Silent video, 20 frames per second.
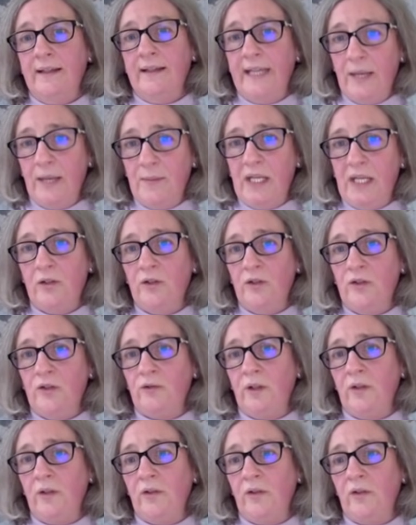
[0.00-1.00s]
chemical
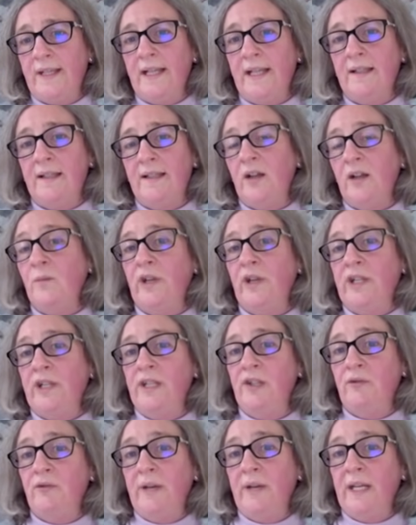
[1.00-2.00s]
structures, and some
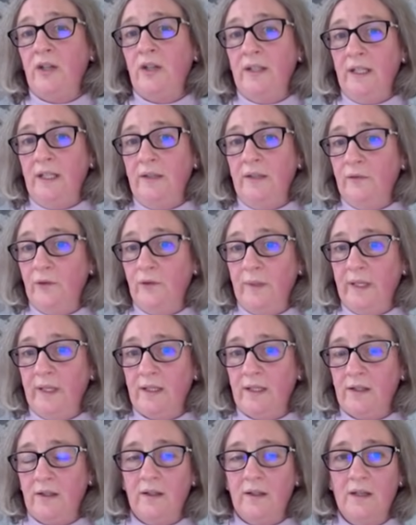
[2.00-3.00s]
registration
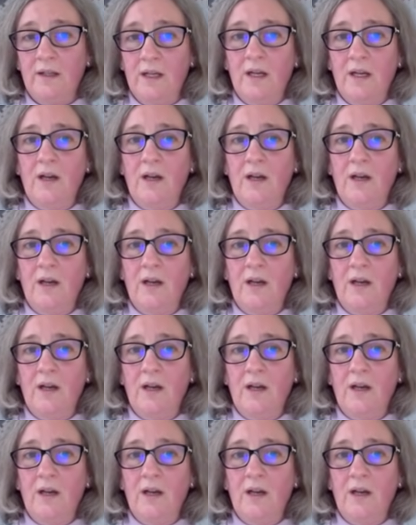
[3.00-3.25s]
information.